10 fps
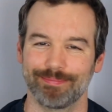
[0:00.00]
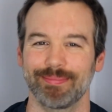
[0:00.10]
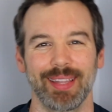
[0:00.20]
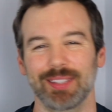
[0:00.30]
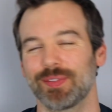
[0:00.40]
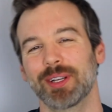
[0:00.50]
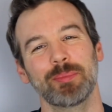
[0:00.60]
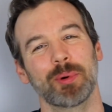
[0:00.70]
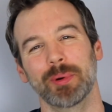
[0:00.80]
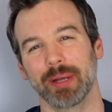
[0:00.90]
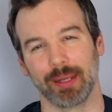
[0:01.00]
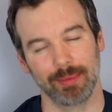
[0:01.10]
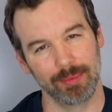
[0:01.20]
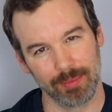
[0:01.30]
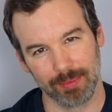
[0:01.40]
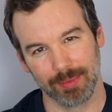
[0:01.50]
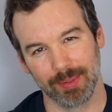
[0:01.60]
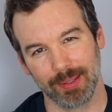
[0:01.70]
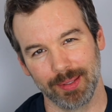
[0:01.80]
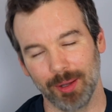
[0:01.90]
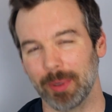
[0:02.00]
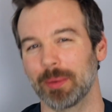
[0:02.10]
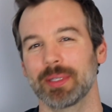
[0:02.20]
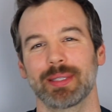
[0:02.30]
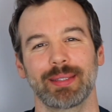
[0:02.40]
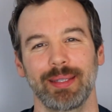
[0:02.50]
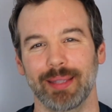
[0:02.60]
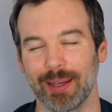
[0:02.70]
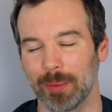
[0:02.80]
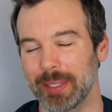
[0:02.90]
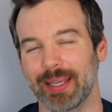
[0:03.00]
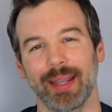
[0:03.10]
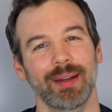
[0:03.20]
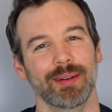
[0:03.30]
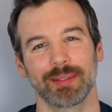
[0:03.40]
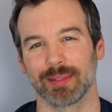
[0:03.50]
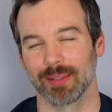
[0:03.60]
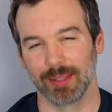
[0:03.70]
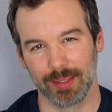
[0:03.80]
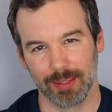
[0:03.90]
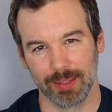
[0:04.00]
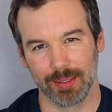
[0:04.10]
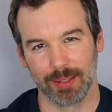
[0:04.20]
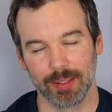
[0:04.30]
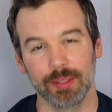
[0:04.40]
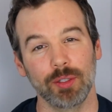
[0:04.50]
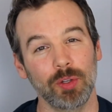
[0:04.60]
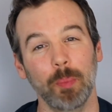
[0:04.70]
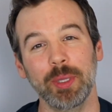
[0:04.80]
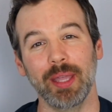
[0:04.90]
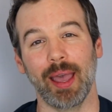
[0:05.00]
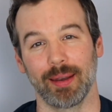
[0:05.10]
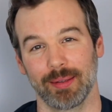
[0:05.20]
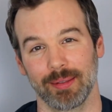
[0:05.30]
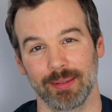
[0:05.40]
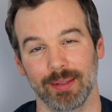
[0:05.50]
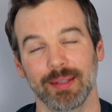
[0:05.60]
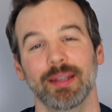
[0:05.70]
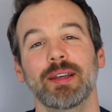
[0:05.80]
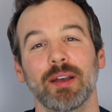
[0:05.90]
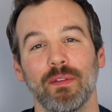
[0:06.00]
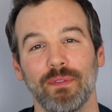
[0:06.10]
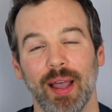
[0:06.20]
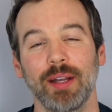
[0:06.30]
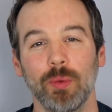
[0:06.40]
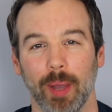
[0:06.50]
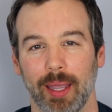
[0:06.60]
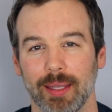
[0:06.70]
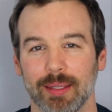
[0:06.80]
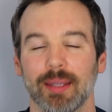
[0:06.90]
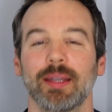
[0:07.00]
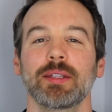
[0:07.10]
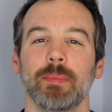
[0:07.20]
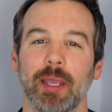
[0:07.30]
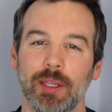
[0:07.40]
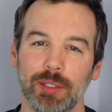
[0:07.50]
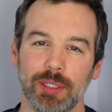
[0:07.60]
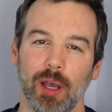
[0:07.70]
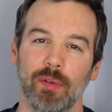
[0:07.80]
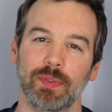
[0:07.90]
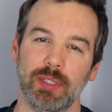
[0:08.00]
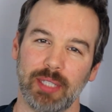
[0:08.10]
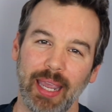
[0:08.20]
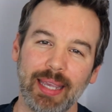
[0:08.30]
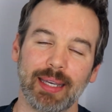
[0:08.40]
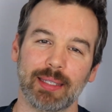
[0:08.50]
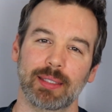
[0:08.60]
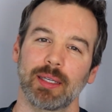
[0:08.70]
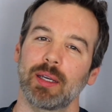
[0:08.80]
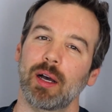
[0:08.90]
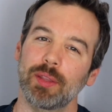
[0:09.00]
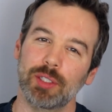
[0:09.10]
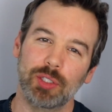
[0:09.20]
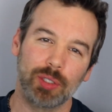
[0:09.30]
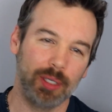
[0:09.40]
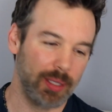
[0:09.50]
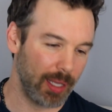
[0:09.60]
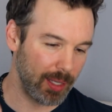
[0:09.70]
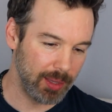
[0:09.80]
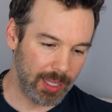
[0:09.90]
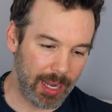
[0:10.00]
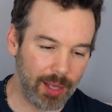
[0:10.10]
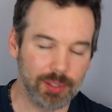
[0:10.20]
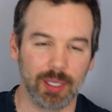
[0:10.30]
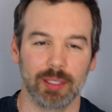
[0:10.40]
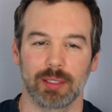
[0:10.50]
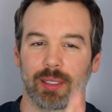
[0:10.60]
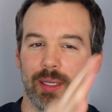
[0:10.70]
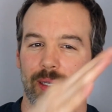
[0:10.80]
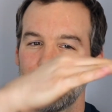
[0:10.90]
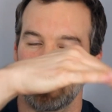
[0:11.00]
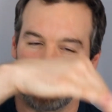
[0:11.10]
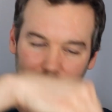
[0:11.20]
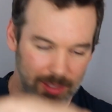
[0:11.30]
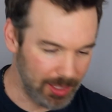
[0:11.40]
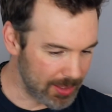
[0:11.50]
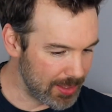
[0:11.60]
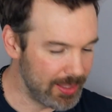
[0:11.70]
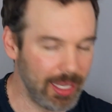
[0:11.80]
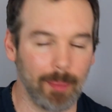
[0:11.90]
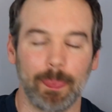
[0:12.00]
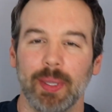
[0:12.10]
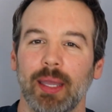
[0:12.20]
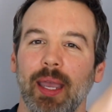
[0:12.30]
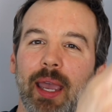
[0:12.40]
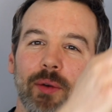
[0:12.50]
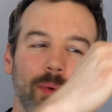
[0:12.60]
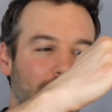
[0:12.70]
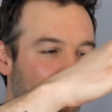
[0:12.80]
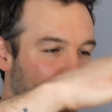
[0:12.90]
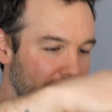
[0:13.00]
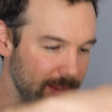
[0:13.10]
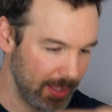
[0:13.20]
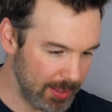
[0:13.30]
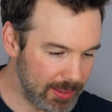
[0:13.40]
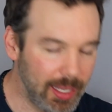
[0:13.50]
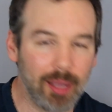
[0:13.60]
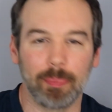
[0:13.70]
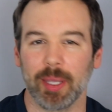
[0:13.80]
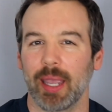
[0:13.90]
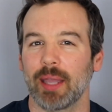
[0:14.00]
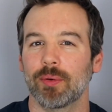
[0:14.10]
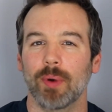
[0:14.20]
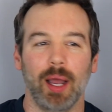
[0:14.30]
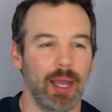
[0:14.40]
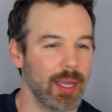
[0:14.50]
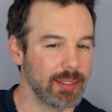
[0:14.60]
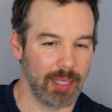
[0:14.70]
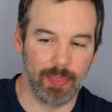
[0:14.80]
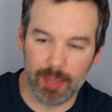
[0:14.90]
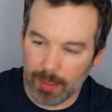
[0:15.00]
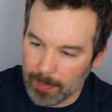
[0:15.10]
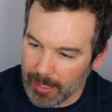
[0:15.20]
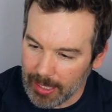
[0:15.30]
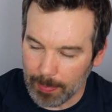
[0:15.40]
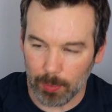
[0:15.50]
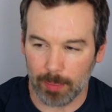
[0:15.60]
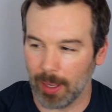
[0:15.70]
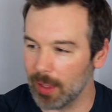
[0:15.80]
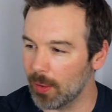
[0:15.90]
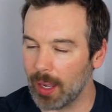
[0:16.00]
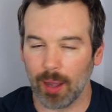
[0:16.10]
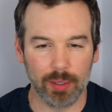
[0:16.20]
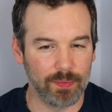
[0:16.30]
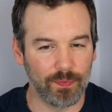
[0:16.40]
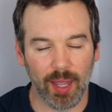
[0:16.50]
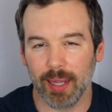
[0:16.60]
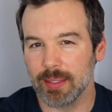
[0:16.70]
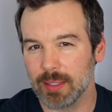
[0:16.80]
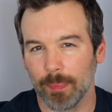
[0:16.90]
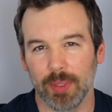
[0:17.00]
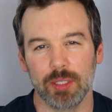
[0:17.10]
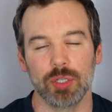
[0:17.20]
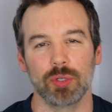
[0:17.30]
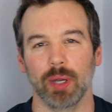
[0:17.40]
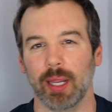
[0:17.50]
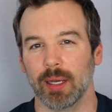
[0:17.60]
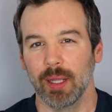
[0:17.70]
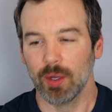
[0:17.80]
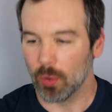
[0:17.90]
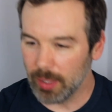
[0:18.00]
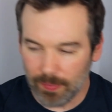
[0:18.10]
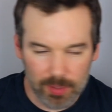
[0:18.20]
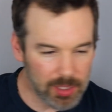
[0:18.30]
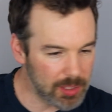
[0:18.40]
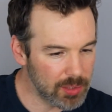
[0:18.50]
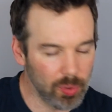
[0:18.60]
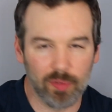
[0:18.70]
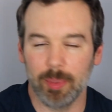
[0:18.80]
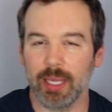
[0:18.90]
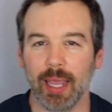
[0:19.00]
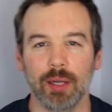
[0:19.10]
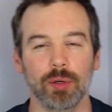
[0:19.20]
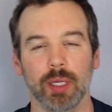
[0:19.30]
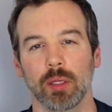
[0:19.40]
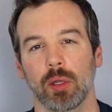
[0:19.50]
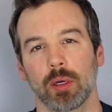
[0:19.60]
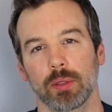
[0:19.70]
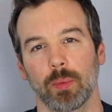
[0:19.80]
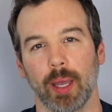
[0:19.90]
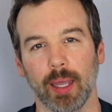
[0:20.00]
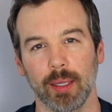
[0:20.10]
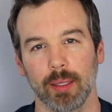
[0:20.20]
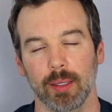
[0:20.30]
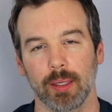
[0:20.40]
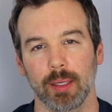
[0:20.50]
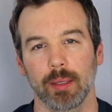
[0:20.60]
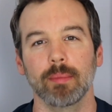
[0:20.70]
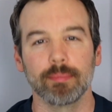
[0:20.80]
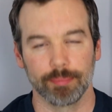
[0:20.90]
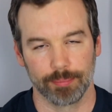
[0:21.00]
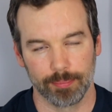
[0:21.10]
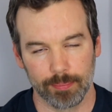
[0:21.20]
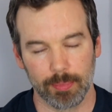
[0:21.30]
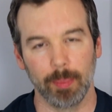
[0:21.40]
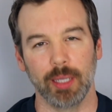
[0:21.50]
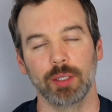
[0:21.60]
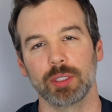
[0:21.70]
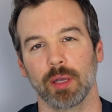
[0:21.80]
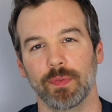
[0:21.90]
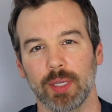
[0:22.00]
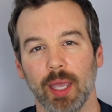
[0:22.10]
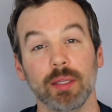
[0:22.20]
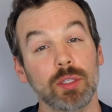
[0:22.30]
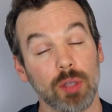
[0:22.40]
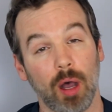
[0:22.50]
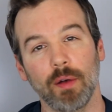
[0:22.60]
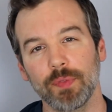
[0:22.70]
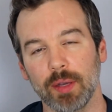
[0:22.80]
That's fucking boring. Nobody wants to see that. Nobody cares. So don't be that. Find a way to make yourself, to take us on this journey that allows us to just dip and rise and dip and rise, and then maybe we mellow out and find something straight, or even just sort of meandering along the way. But make yourself, again, soft and